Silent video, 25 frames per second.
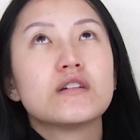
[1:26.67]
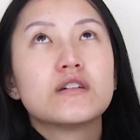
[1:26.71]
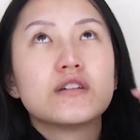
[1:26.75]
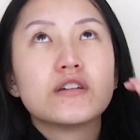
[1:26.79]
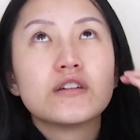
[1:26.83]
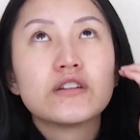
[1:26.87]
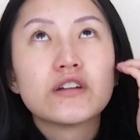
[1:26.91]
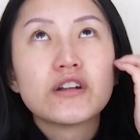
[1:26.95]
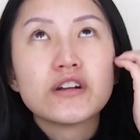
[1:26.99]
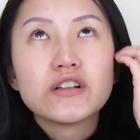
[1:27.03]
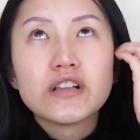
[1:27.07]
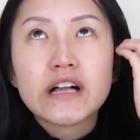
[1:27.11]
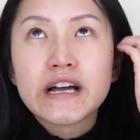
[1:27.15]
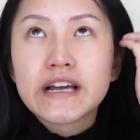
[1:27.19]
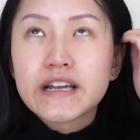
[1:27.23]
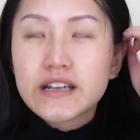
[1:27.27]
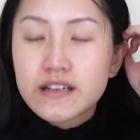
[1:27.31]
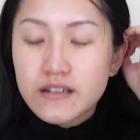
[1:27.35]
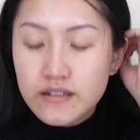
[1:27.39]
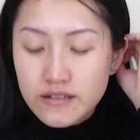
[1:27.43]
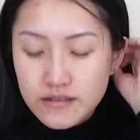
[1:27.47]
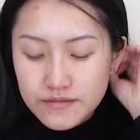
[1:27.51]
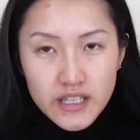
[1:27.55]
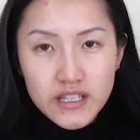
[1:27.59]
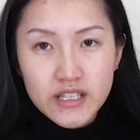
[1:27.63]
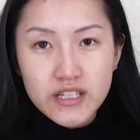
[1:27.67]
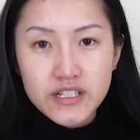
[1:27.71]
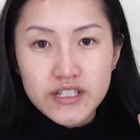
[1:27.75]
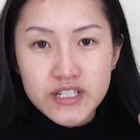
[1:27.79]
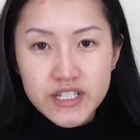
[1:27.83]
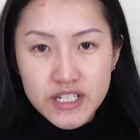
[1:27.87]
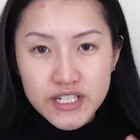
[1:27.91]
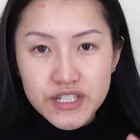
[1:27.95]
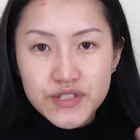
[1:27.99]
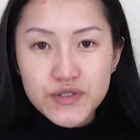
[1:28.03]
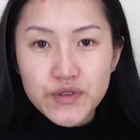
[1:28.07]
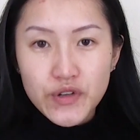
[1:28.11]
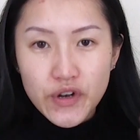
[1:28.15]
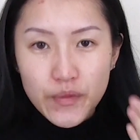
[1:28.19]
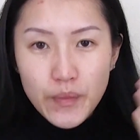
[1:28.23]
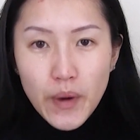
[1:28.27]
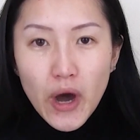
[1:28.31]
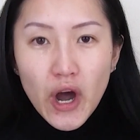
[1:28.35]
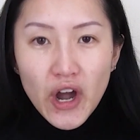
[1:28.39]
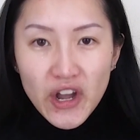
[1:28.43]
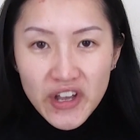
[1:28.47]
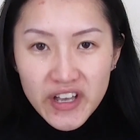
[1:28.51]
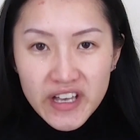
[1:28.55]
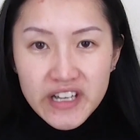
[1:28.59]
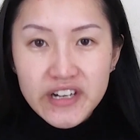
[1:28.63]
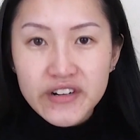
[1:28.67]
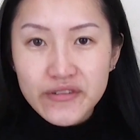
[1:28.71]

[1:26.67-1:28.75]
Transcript: You know, like you're just sort of poking